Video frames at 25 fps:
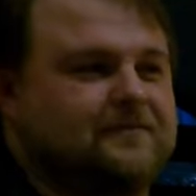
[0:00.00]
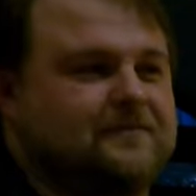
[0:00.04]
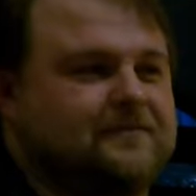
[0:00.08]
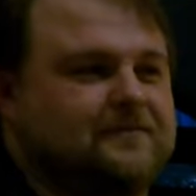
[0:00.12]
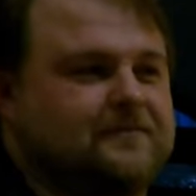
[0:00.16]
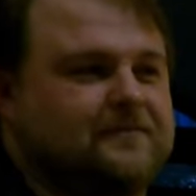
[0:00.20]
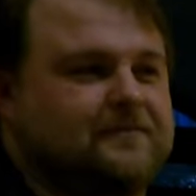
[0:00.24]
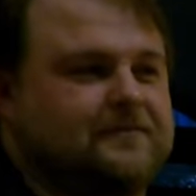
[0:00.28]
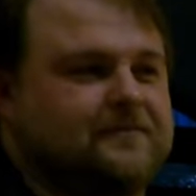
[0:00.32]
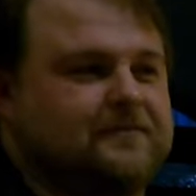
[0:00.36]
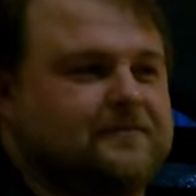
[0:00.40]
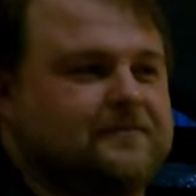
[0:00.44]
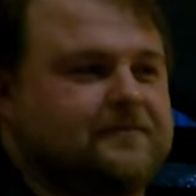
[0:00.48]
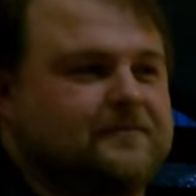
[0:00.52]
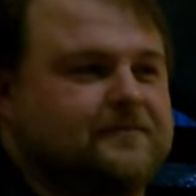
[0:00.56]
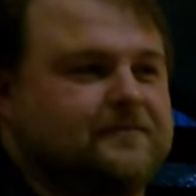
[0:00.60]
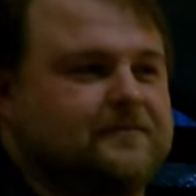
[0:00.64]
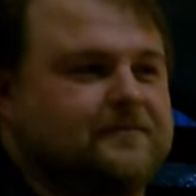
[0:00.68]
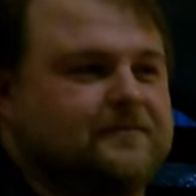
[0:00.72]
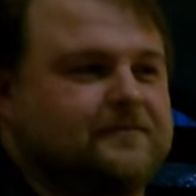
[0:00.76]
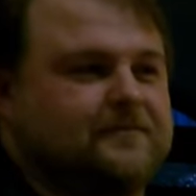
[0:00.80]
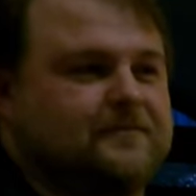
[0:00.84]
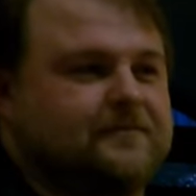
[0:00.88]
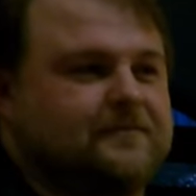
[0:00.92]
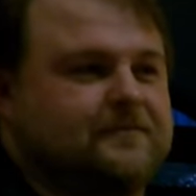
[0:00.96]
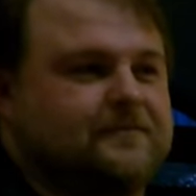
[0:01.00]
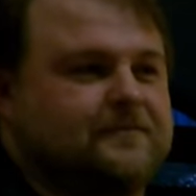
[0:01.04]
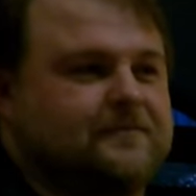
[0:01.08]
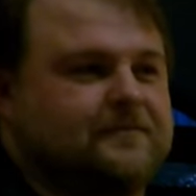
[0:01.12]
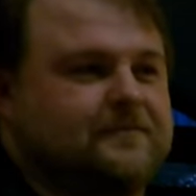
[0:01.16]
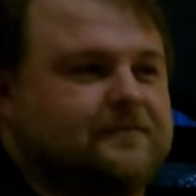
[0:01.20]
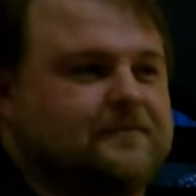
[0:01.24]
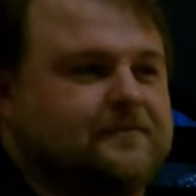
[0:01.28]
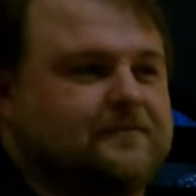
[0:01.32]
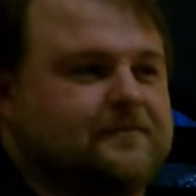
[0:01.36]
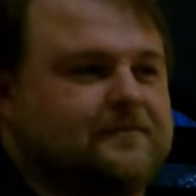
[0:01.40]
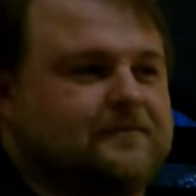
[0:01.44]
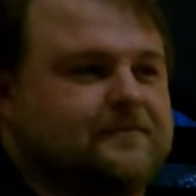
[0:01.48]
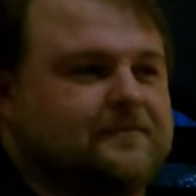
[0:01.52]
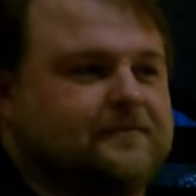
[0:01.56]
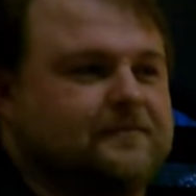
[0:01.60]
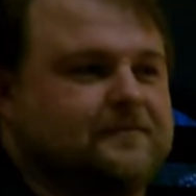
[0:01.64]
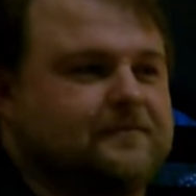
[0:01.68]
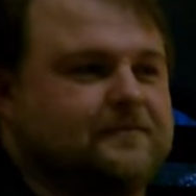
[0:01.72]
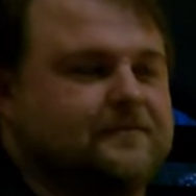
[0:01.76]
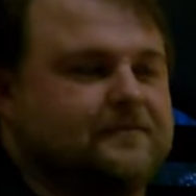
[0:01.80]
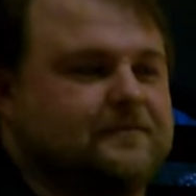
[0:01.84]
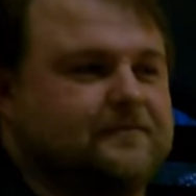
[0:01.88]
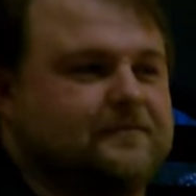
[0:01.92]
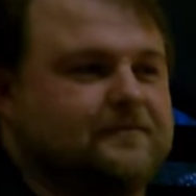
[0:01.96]

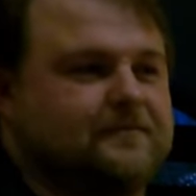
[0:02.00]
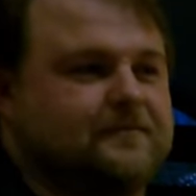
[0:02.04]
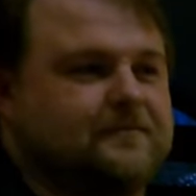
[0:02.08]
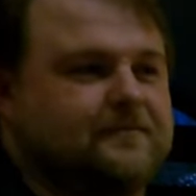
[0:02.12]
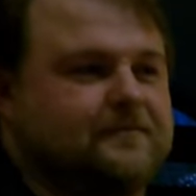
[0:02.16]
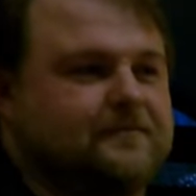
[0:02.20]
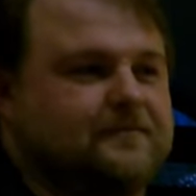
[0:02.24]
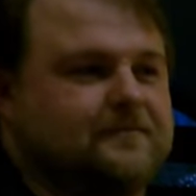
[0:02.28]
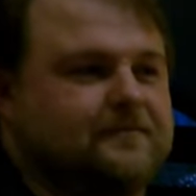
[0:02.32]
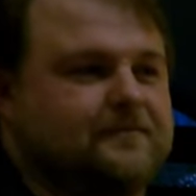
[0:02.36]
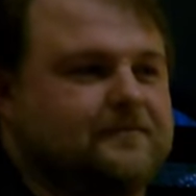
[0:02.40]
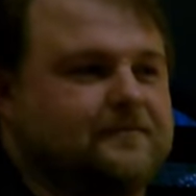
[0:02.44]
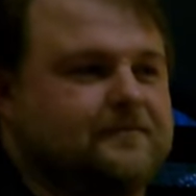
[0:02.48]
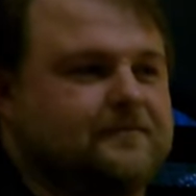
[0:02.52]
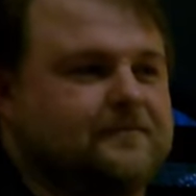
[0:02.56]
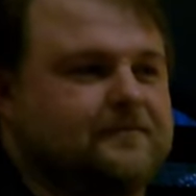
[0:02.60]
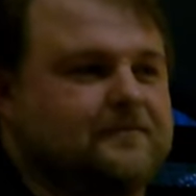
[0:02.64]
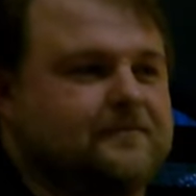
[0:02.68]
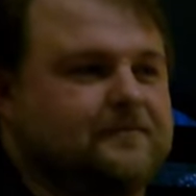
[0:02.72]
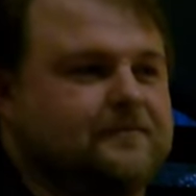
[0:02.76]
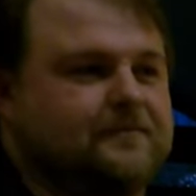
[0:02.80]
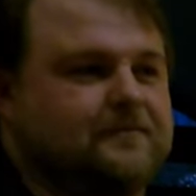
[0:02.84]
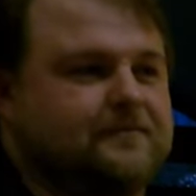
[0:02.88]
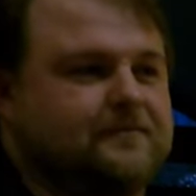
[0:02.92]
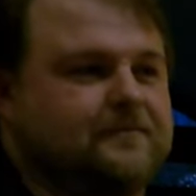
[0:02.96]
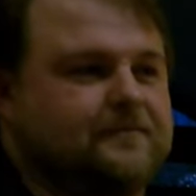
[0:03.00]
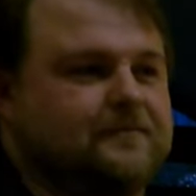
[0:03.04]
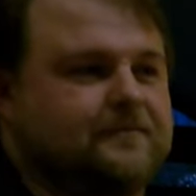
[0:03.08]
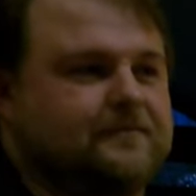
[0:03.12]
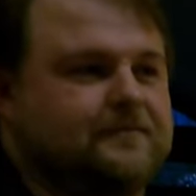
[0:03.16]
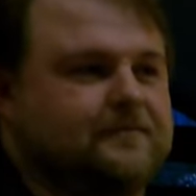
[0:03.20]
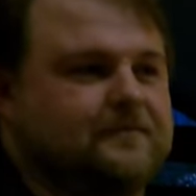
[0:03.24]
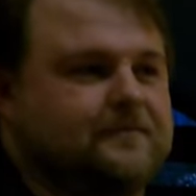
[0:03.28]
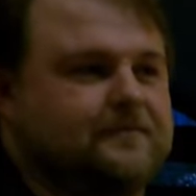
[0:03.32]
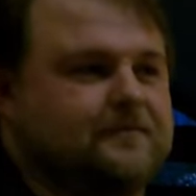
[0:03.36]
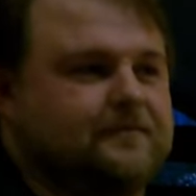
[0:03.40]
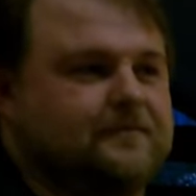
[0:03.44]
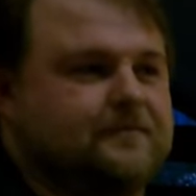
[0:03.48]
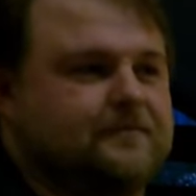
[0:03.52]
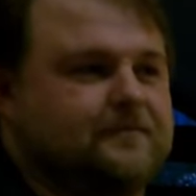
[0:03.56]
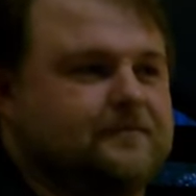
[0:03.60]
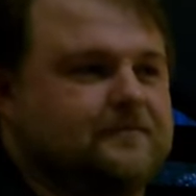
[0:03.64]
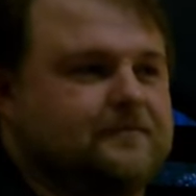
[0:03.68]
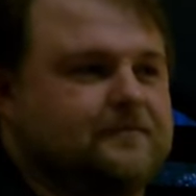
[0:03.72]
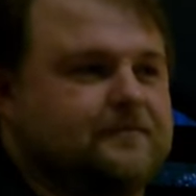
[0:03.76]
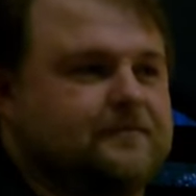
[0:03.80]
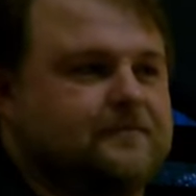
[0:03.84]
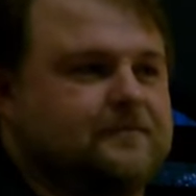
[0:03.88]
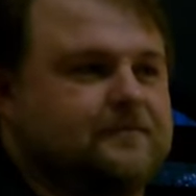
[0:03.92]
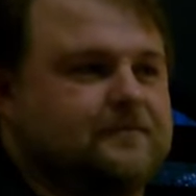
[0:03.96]

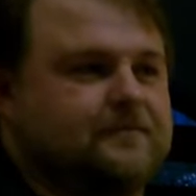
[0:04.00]
(not speaking)